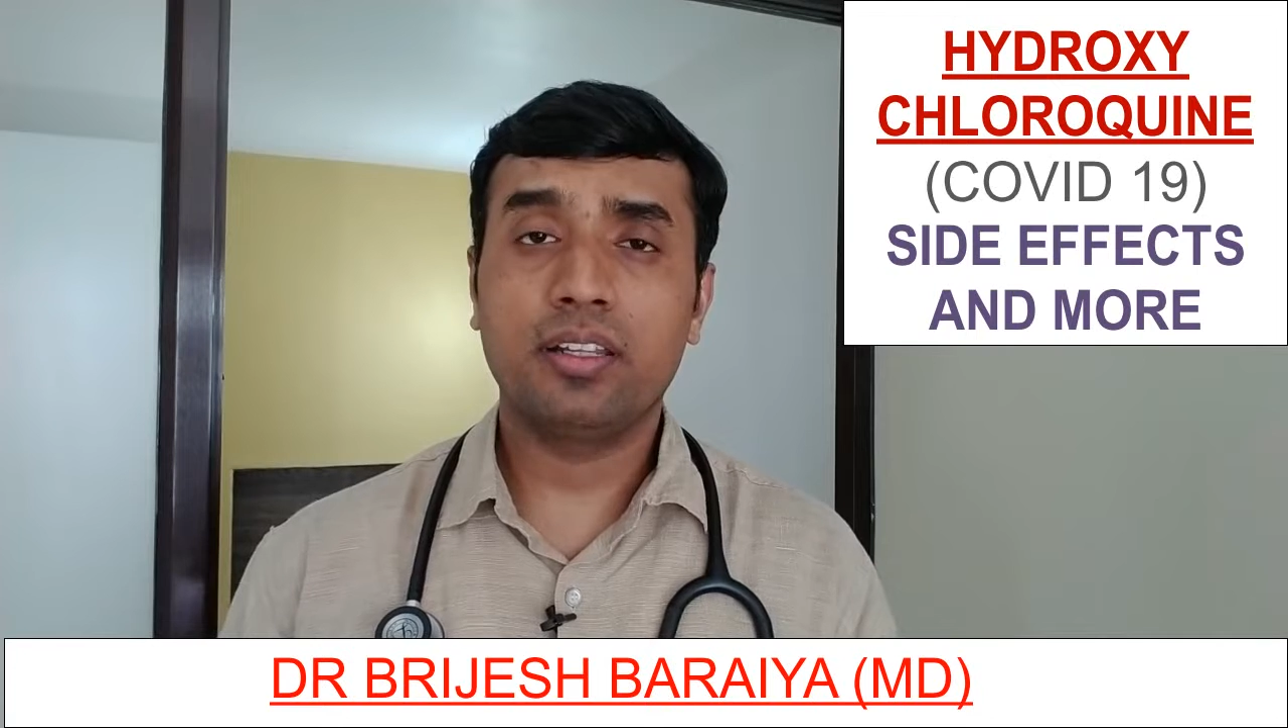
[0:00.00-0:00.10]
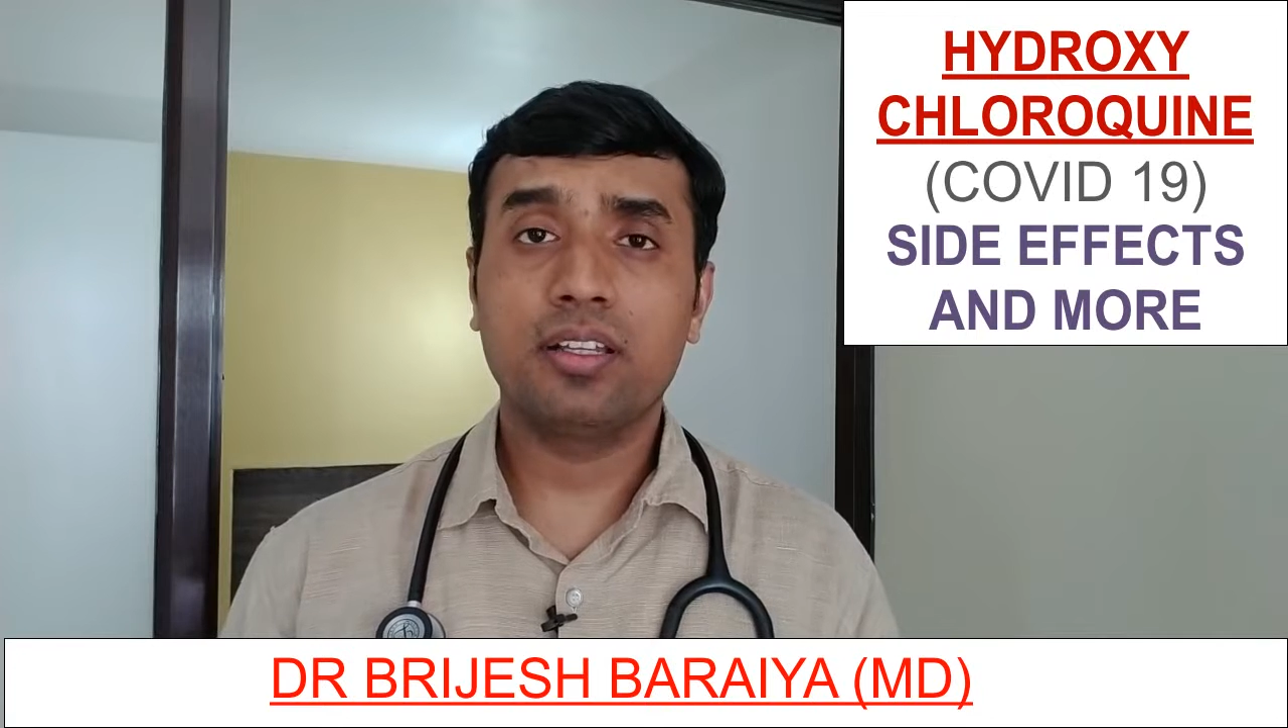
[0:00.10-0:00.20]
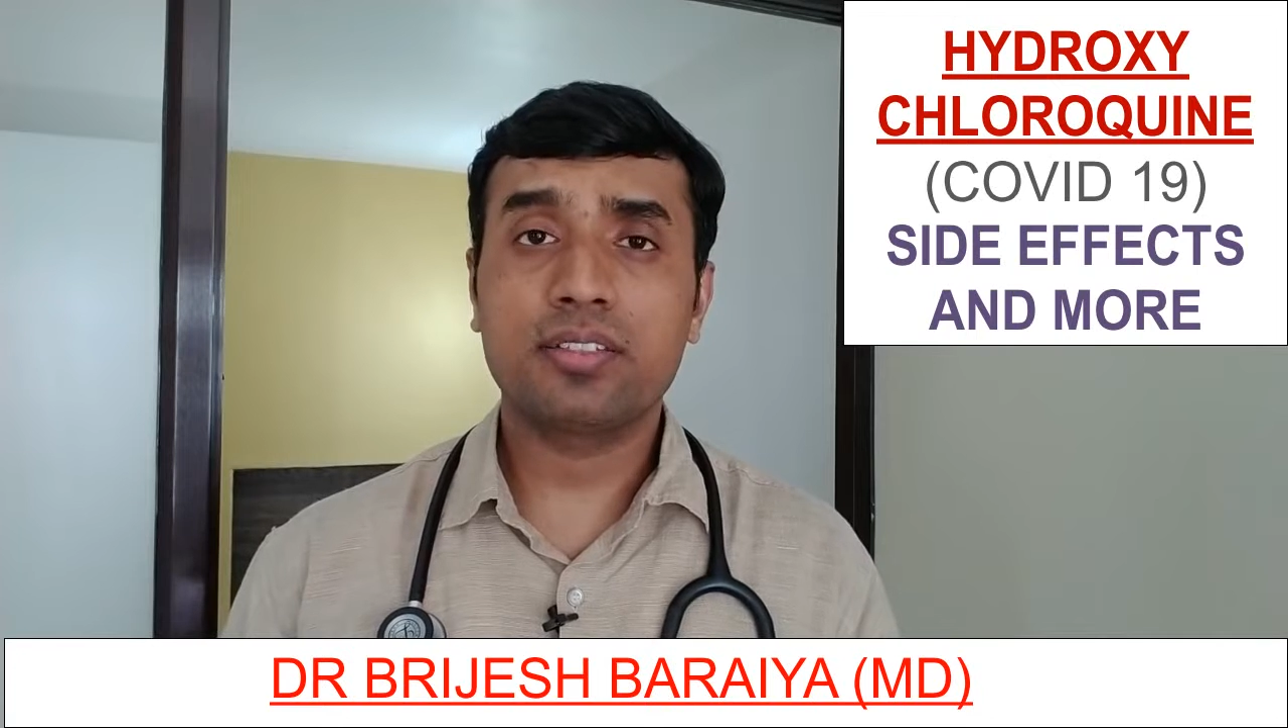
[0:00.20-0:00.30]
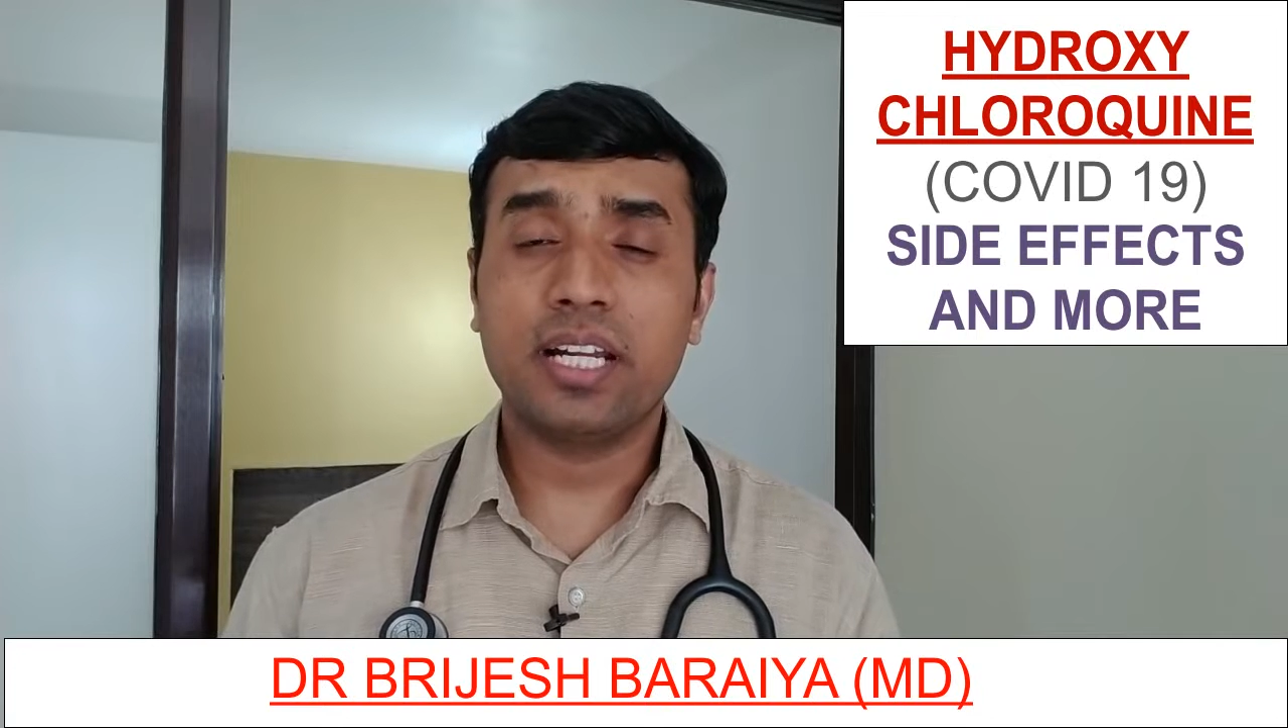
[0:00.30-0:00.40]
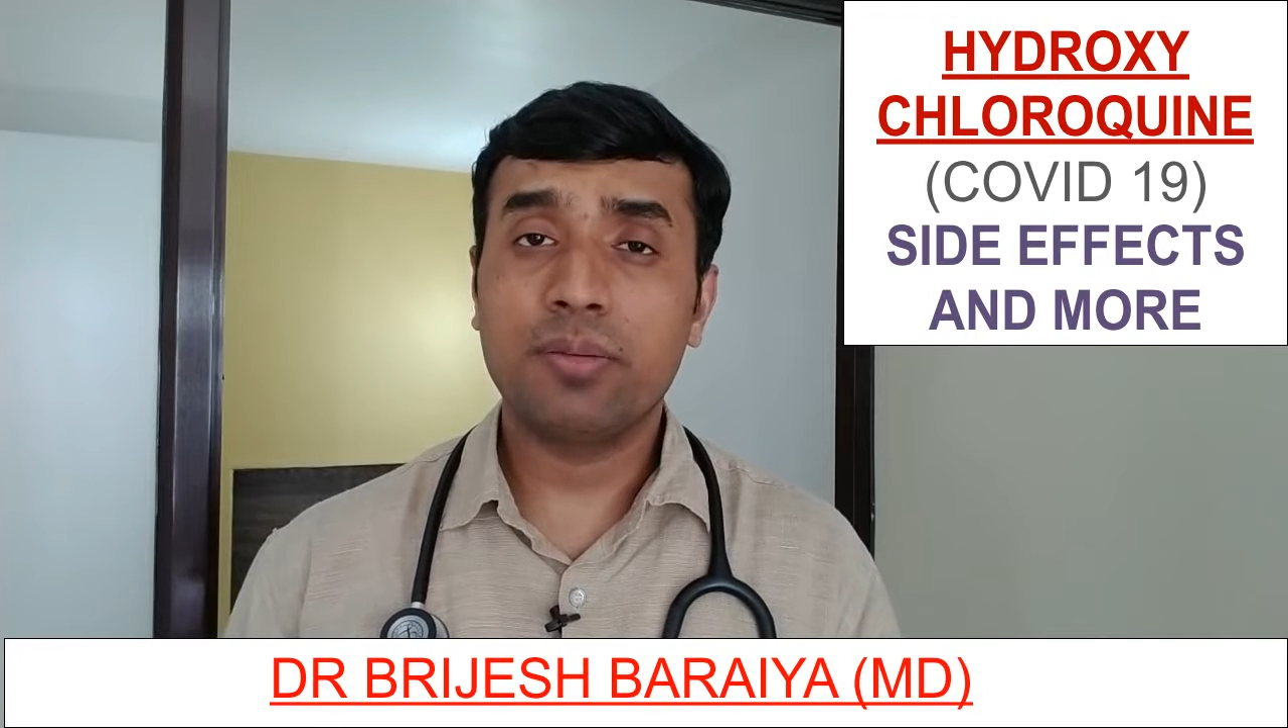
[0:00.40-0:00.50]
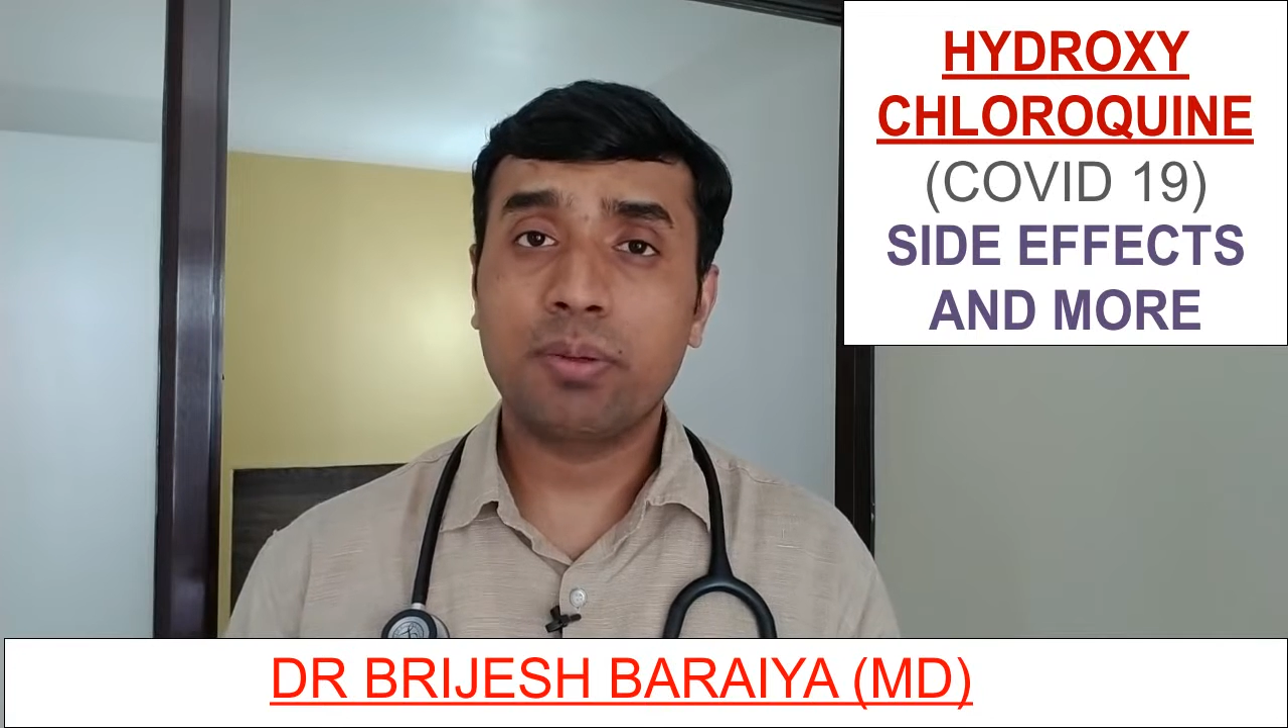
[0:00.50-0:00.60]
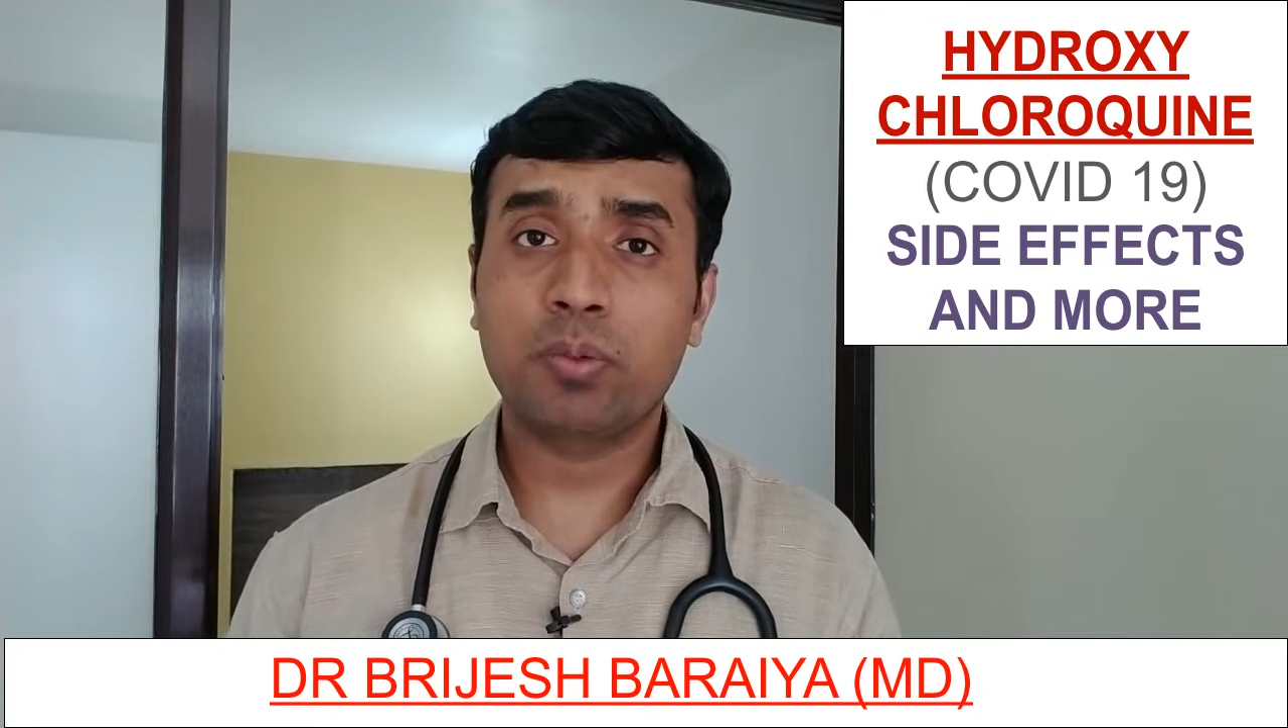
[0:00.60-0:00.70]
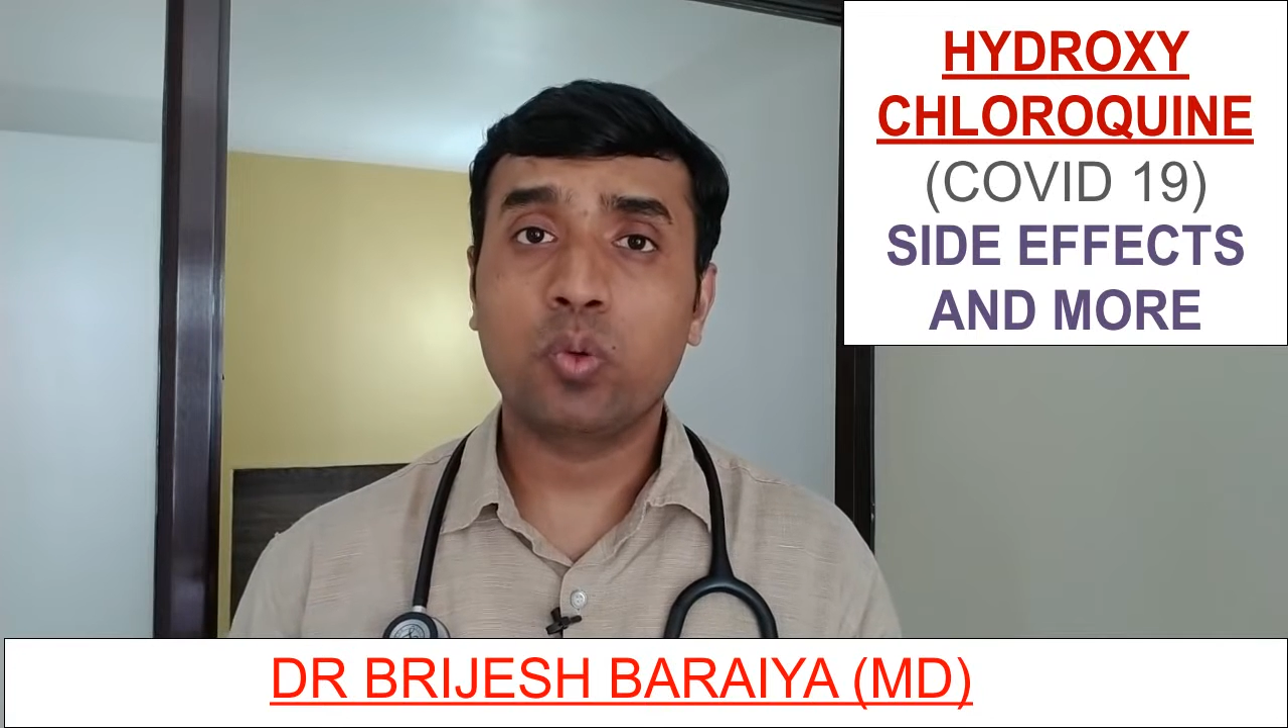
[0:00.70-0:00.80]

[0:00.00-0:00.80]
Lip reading: The side effect